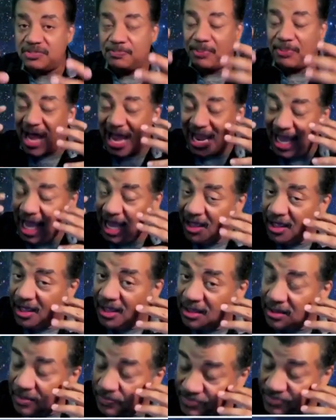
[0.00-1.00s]
by
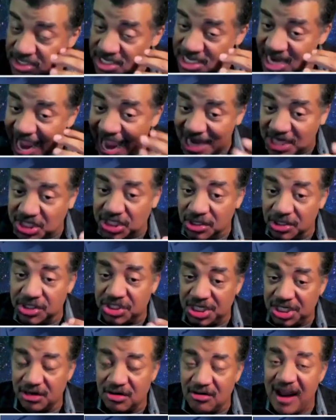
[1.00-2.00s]
National
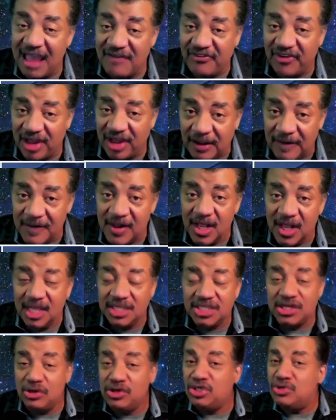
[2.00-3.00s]
Geographic, so
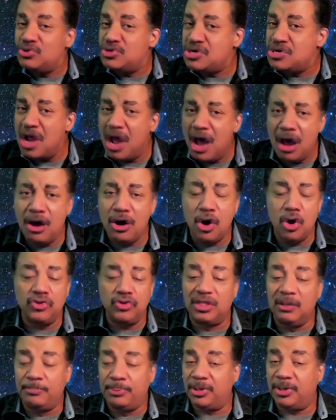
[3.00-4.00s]
you know
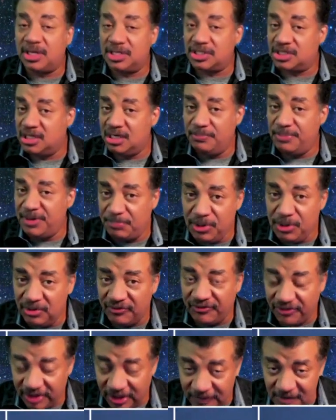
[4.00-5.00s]
the book is going to be
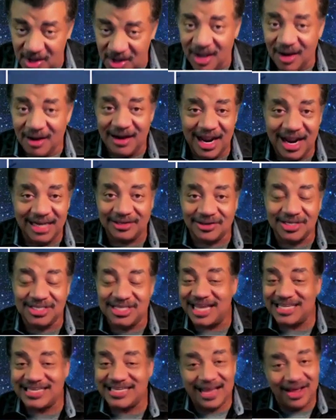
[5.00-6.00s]
beautiful, all right, because
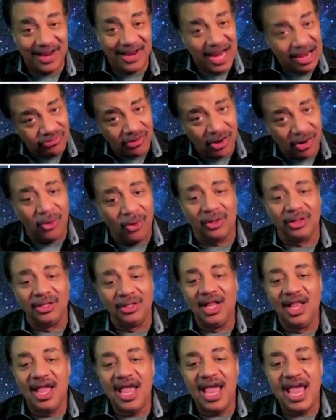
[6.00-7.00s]
that's how they roll.
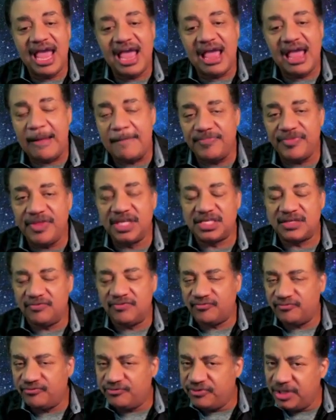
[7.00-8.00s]
And it's a
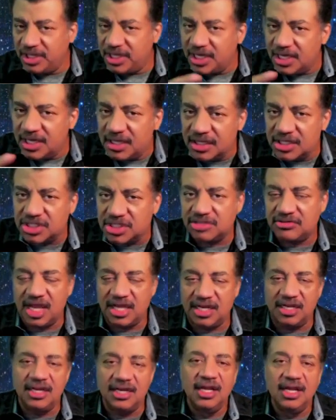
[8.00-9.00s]
fully
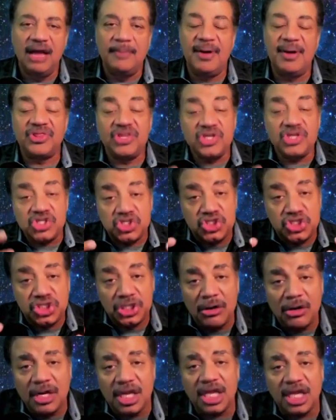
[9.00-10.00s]
illustrated about this
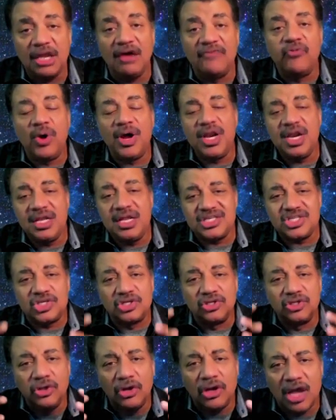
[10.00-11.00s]
journey of what it is to
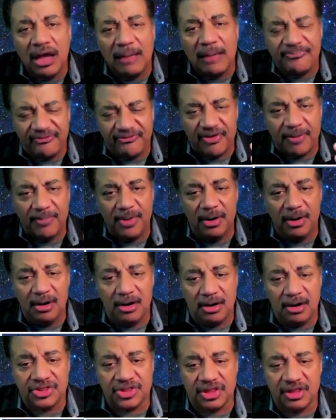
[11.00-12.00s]
look up from
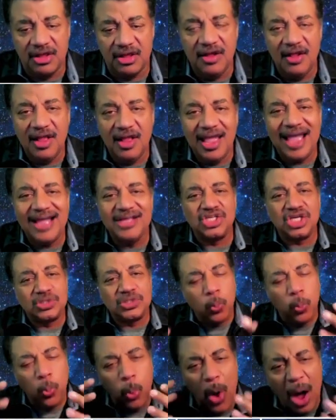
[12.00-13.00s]
Earth and
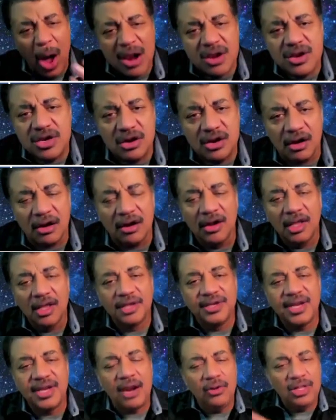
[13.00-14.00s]
just wonder,
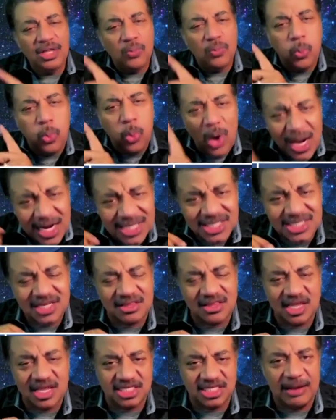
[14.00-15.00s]
not only what is it
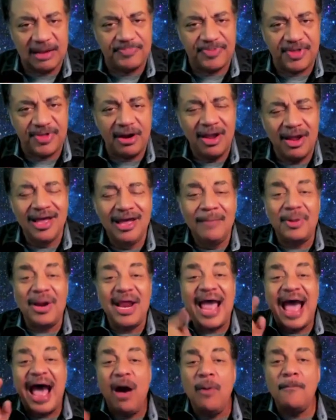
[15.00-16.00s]
that's up there, but
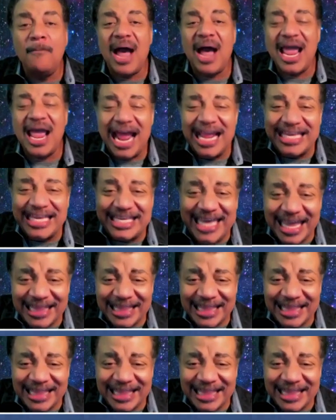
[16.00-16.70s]
how might I get